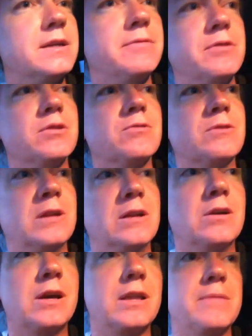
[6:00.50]
If you really
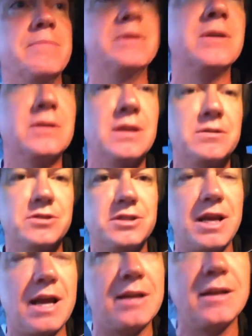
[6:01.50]
look at the bill and
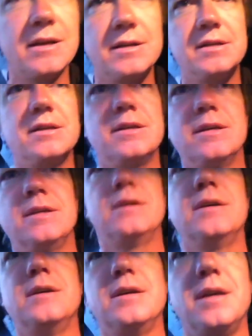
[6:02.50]
understand it,
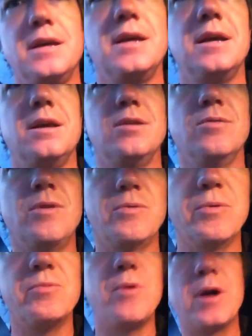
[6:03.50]
well, it
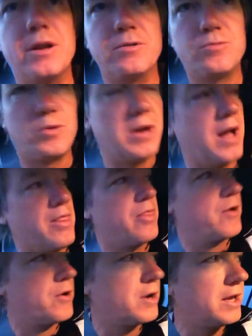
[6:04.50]
was wanted
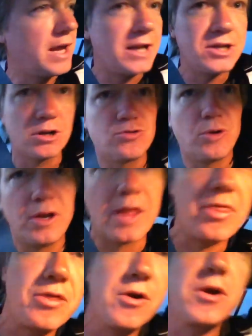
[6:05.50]
2930, HR
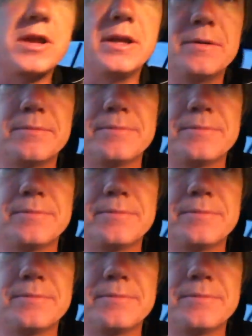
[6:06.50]
2930,